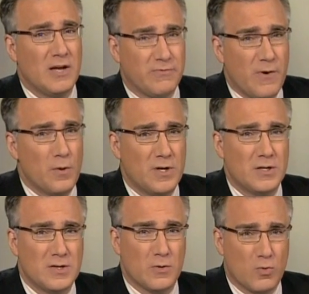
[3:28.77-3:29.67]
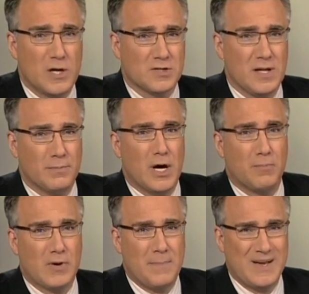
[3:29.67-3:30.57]
phoned into the Rush Limbaugh
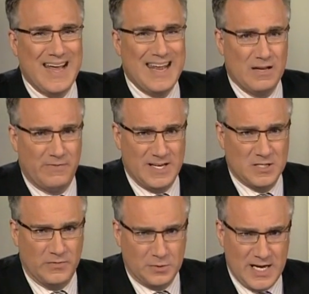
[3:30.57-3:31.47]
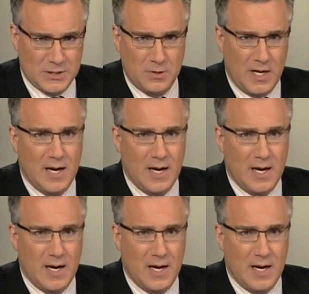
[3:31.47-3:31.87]
propaganda festival yesterday.